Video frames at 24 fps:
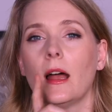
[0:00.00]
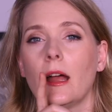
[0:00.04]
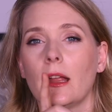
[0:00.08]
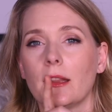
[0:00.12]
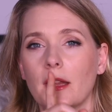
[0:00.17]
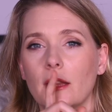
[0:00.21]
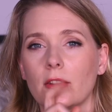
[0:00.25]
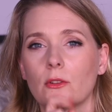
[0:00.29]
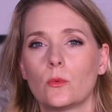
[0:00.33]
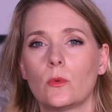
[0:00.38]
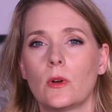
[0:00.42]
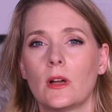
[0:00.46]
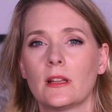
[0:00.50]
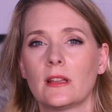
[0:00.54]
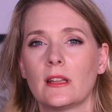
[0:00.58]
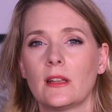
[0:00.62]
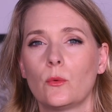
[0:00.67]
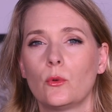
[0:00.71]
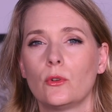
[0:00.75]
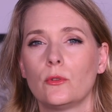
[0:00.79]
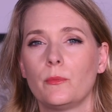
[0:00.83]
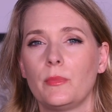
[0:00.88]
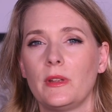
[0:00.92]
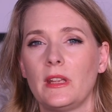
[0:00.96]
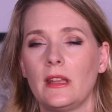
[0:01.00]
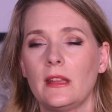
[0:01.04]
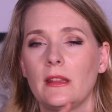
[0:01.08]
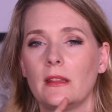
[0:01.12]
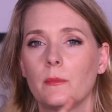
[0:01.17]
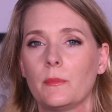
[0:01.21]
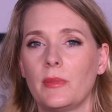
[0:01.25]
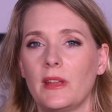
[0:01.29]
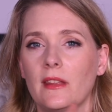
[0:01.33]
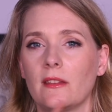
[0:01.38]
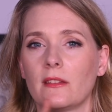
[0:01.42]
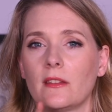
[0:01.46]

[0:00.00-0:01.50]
Another one, it would be the